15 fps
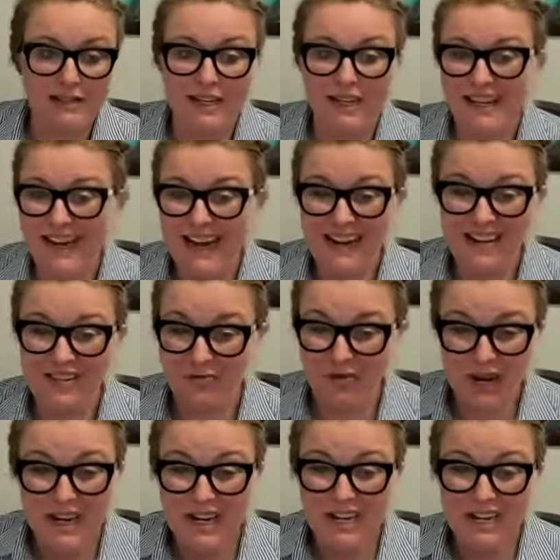And it's
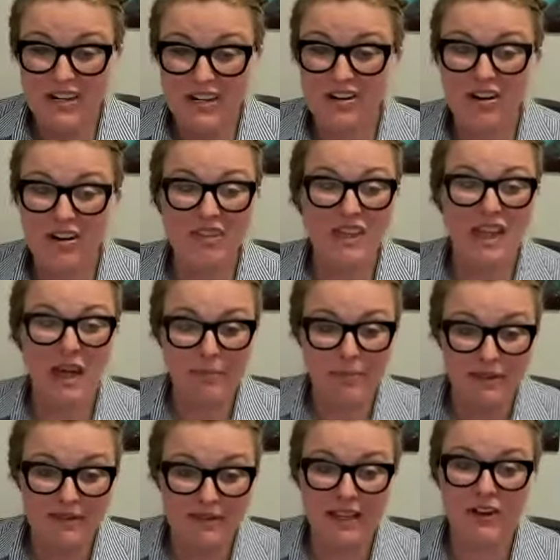right here in the
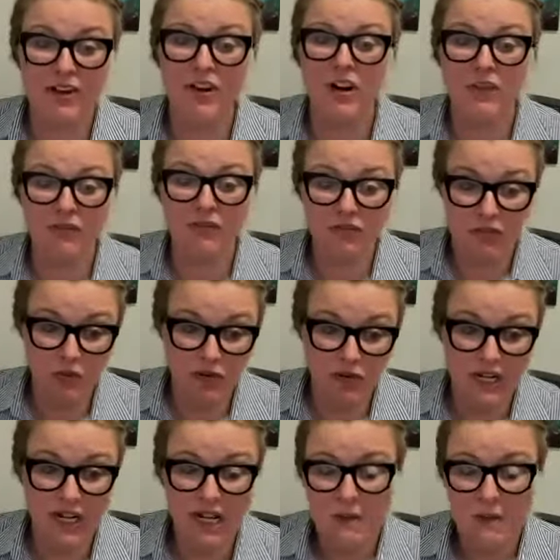epicenter of
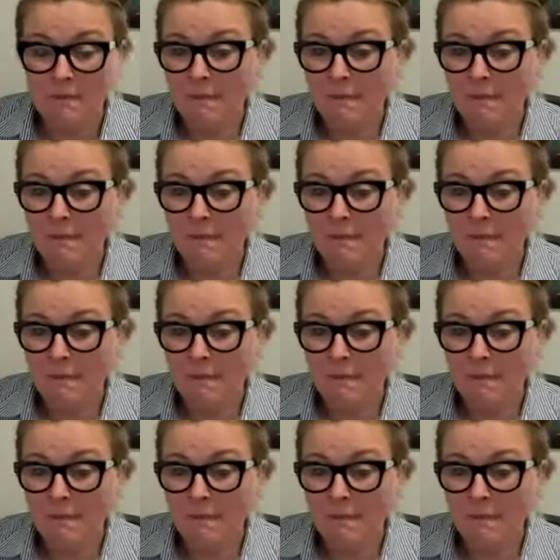Florida.